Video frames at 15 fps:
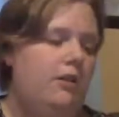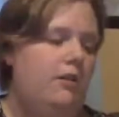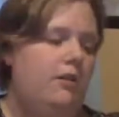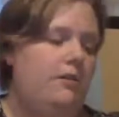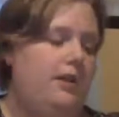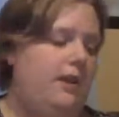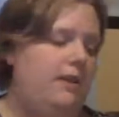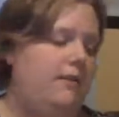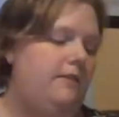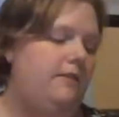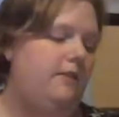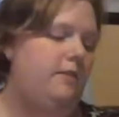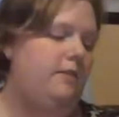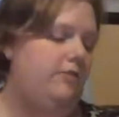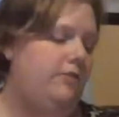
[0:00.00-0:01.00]
because
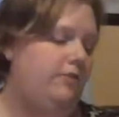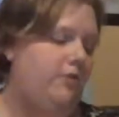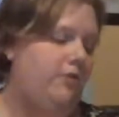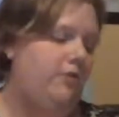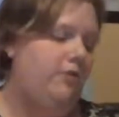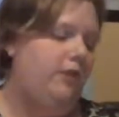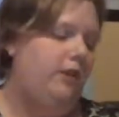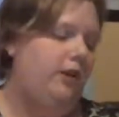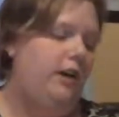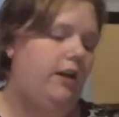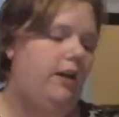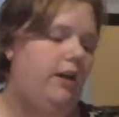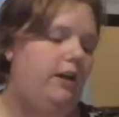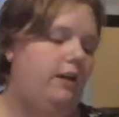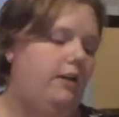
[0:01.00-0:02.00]
they were just a really
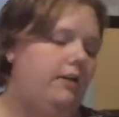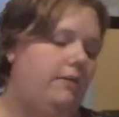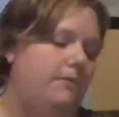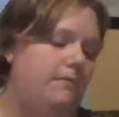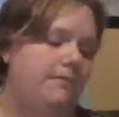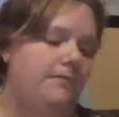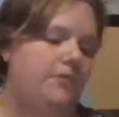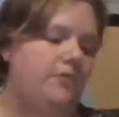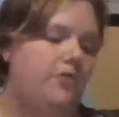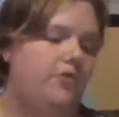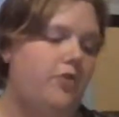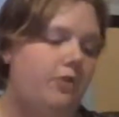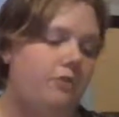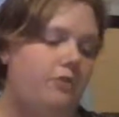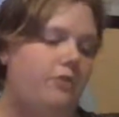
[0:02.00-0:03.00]

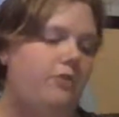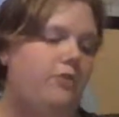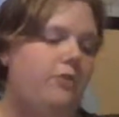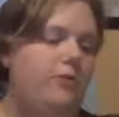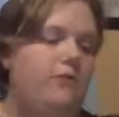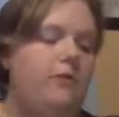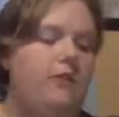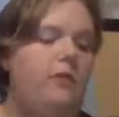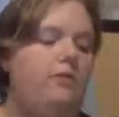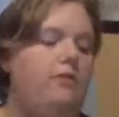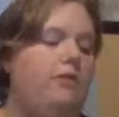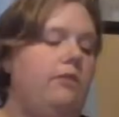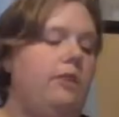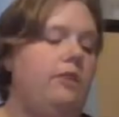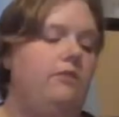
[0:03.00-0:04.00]
great resource, and I
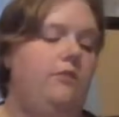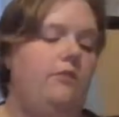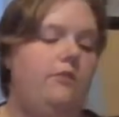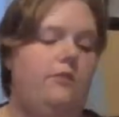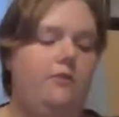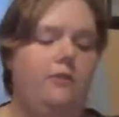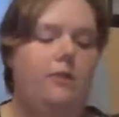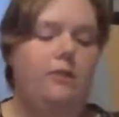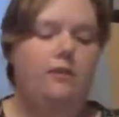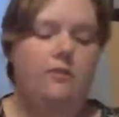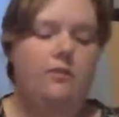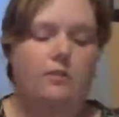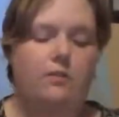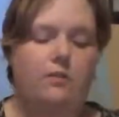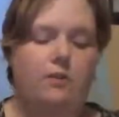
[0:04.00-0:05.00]
really just
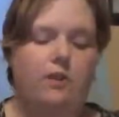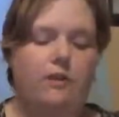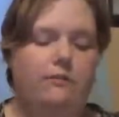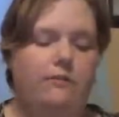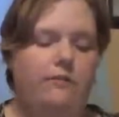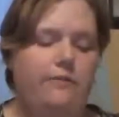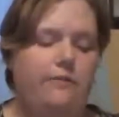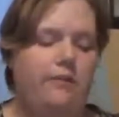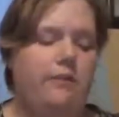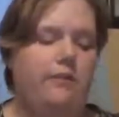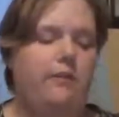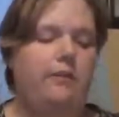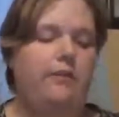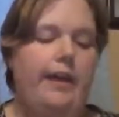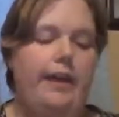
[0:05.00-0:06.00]
love the
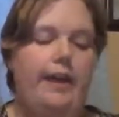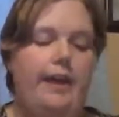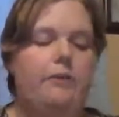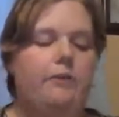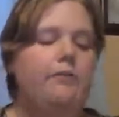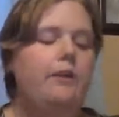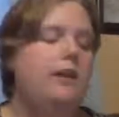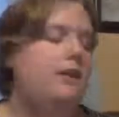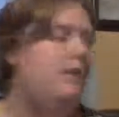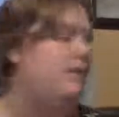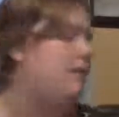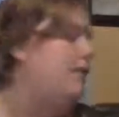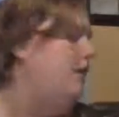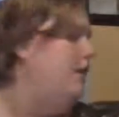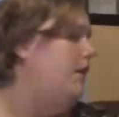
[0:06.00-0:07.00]
layout of
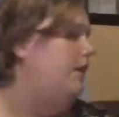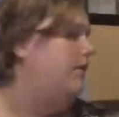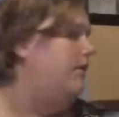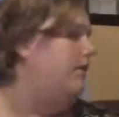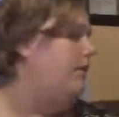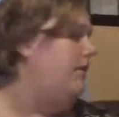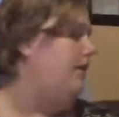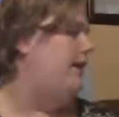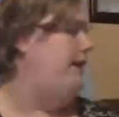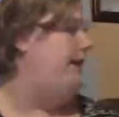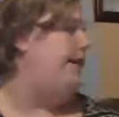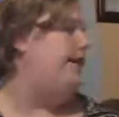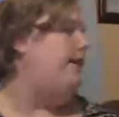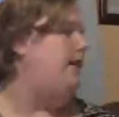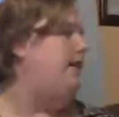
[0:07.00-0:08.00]
these. So
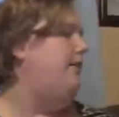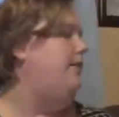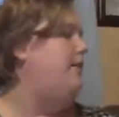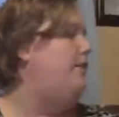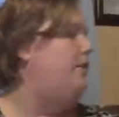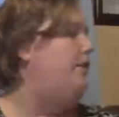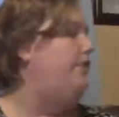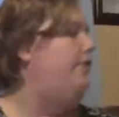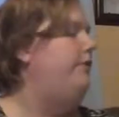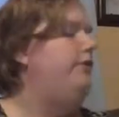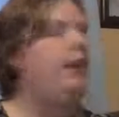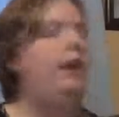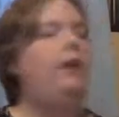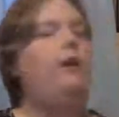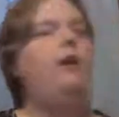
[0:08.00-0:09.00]
I got them off of
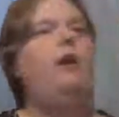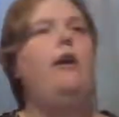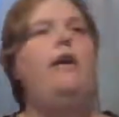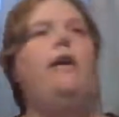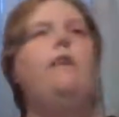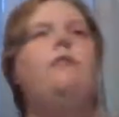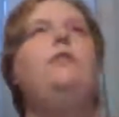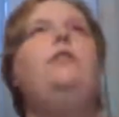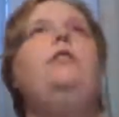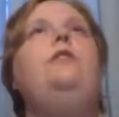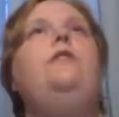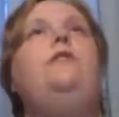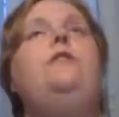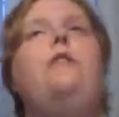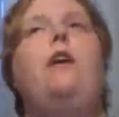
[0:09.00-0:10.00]
there. I also
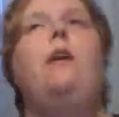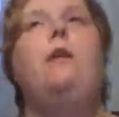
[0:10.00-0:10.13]
use